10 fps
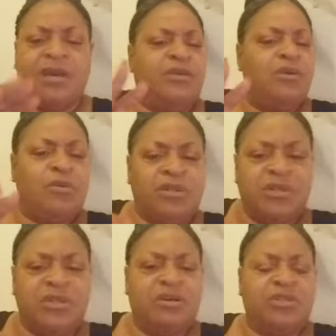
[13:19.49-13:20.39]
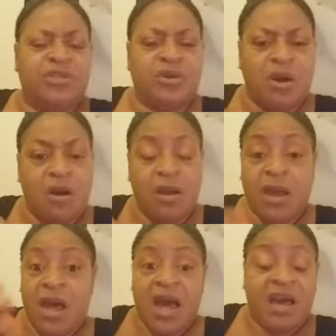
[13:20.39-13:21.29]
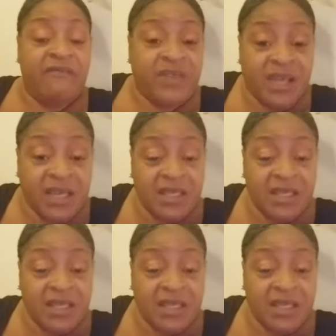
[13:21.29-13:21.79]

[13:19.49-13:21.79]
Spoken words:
You are so strong. I feel like